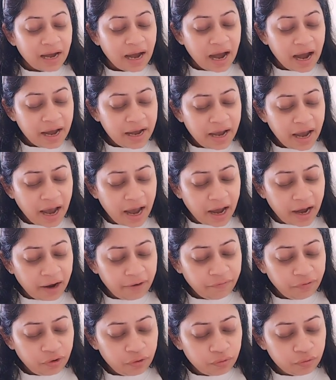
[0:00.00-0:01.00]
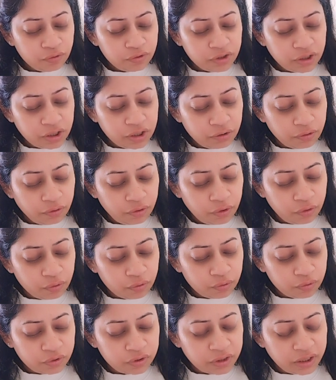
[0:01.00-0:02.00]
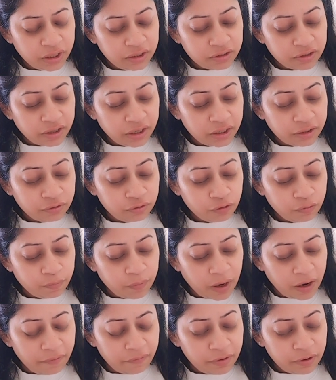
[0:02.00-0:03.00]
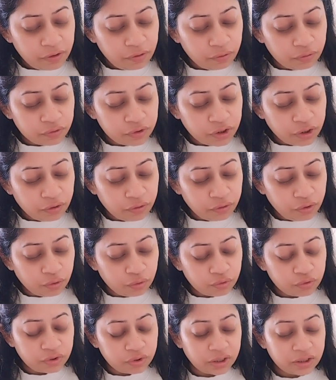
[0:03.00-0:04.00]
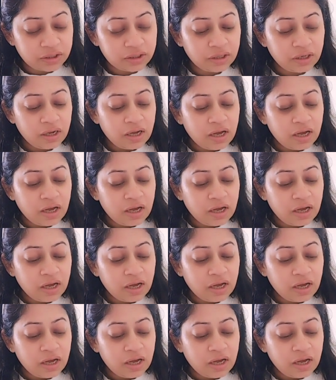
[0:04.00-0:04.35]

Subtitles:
I have 2026 raised to power 2026.